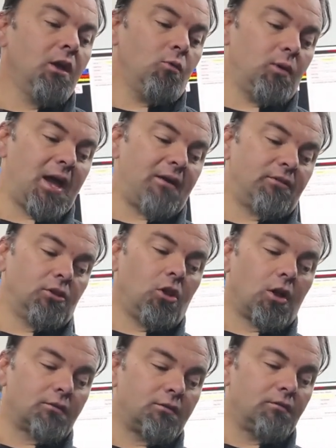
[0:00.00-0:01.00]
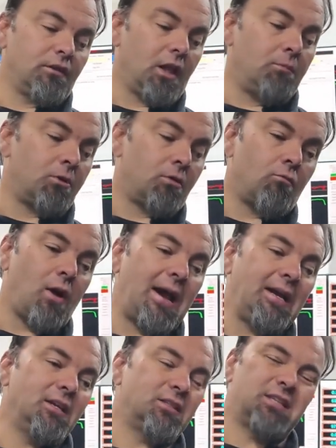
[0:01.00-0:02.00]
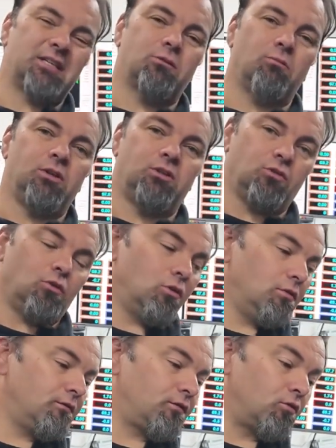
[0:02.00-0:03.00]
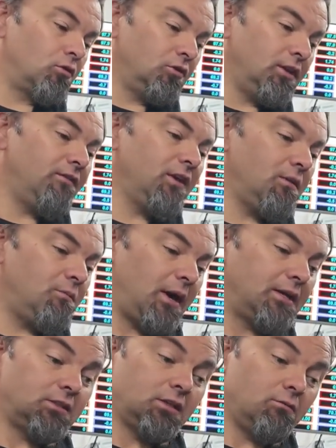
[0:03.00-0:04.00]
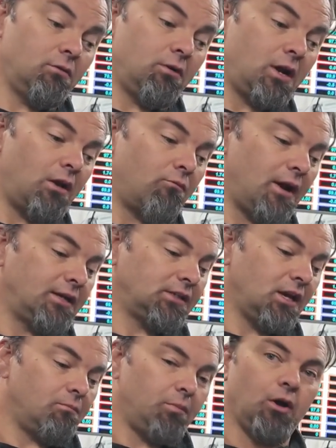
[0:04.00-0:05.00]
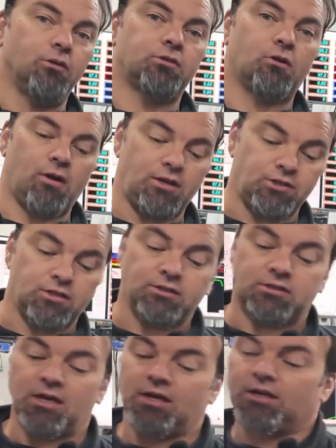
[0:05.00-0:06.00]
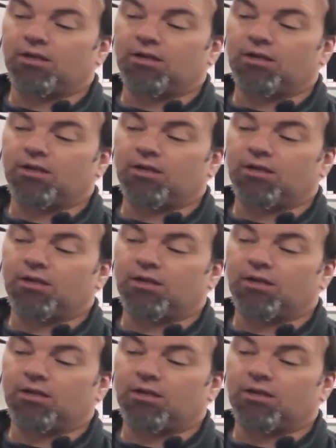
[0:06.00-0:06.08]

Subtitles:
We have a lot of development and radius. That's what we do for a living, basically, when I race our boats or engines.